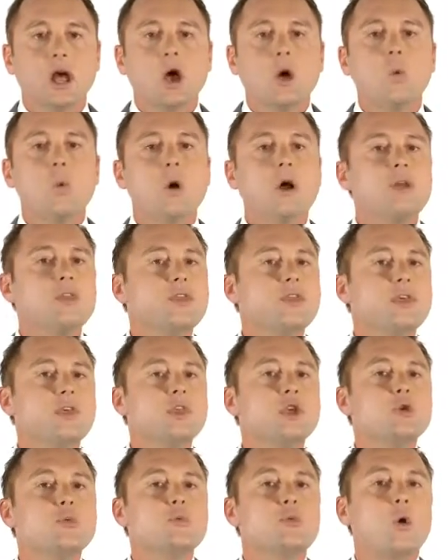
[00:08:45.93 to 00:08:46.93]
One thing
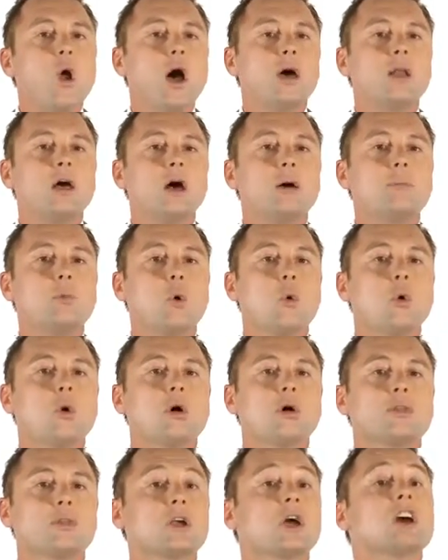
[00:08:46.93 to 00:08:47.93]
you brought up
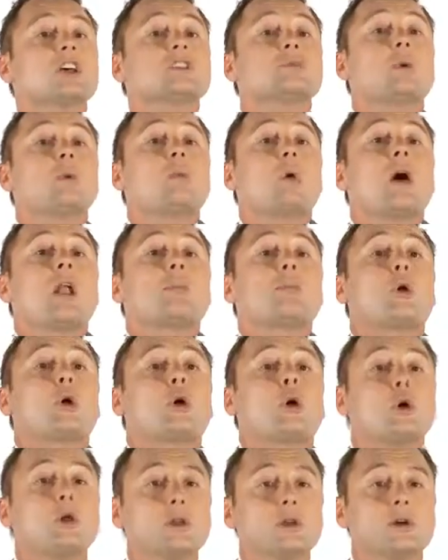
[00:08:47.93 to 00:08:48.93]
or the customer brought up
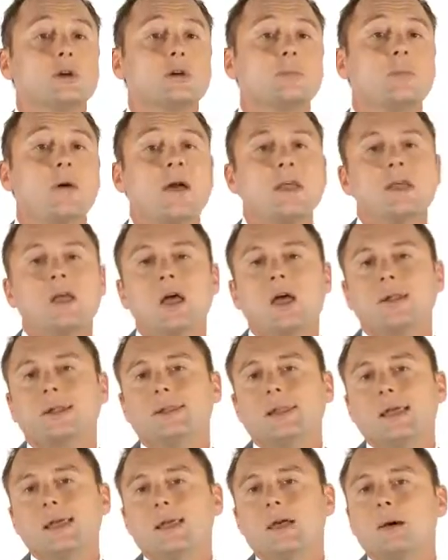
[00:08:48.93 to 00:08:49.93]
earlier might
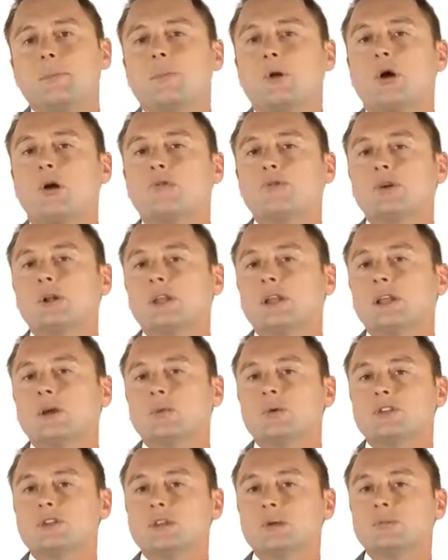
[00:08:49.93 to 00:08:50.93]
link up perfectly
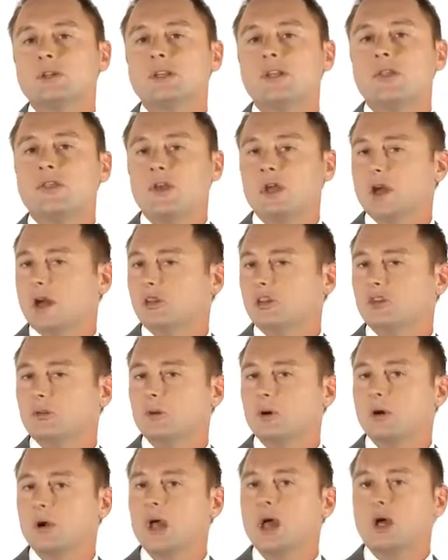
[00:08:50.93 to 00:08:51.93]
with something that the
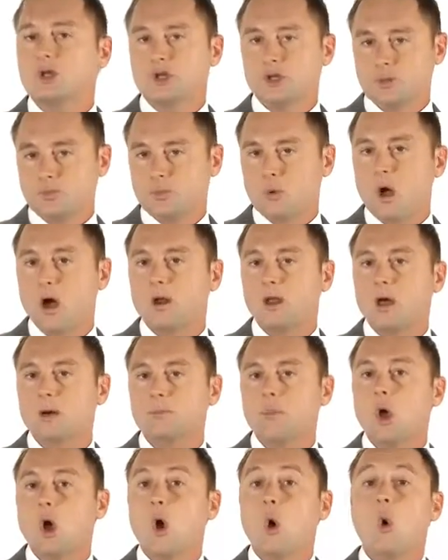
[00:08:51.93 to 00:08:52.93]
customer just brought
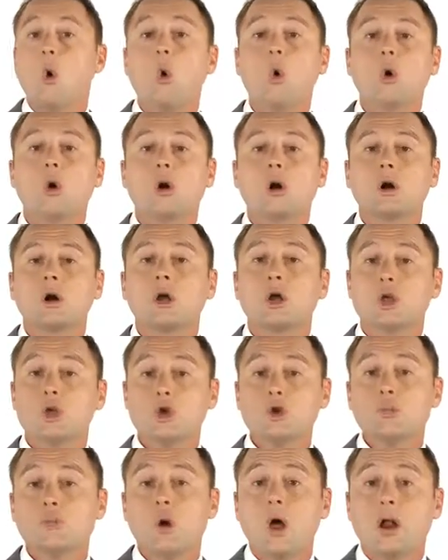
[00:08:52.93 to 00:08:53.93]
up or
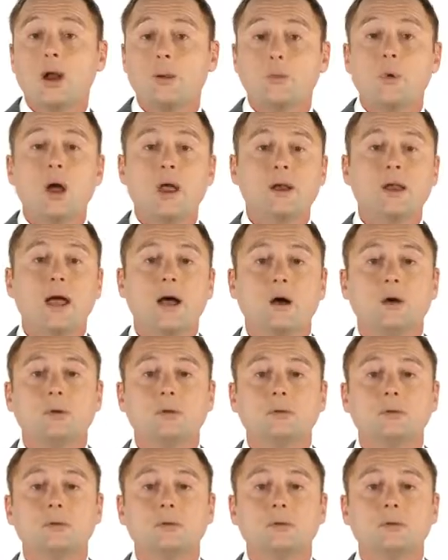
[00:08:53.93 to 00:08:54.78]
you brought up right now.